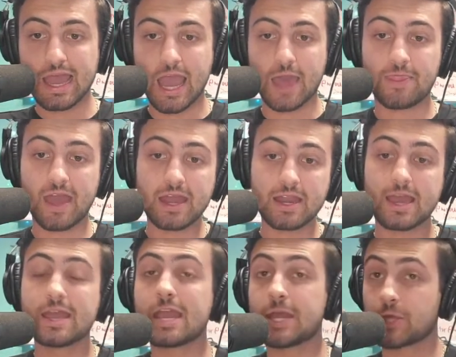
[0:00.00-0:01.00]
And then
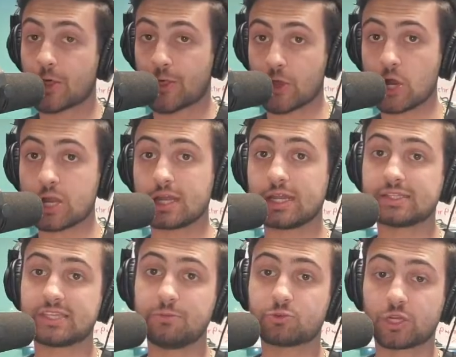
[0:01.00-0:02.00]
in the third inning,
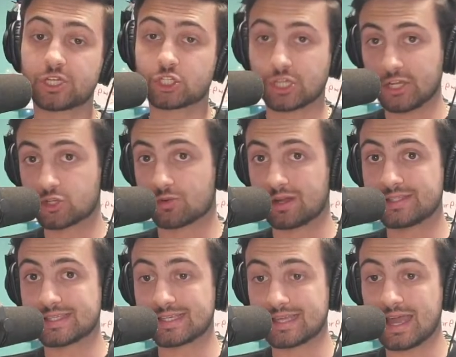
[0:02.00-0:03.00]
teams would exchange
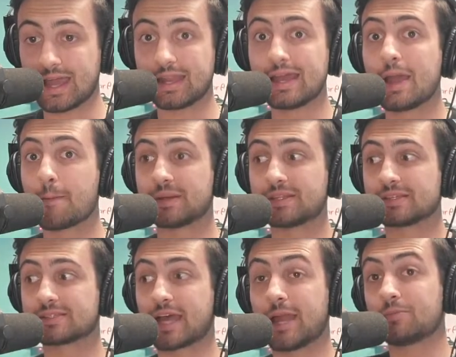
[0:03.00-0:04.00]
runs again, but
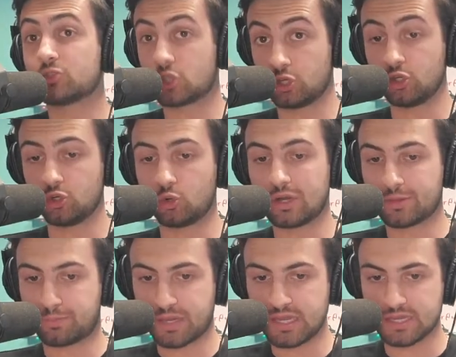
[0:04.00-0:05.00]
this time 2
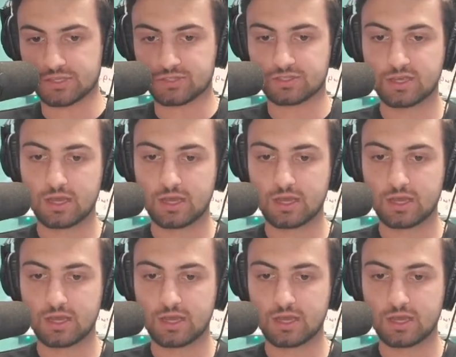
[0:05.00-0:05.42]
apiece.